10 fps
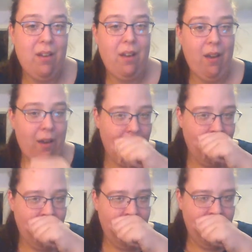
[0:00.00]

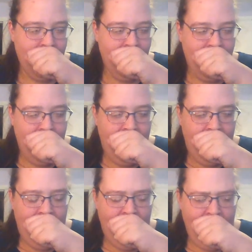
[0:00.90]

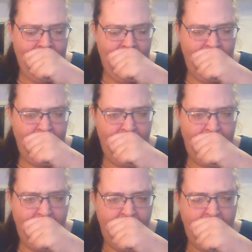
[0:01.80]

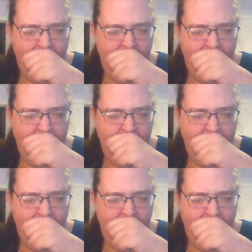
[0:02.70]
Nothing is said.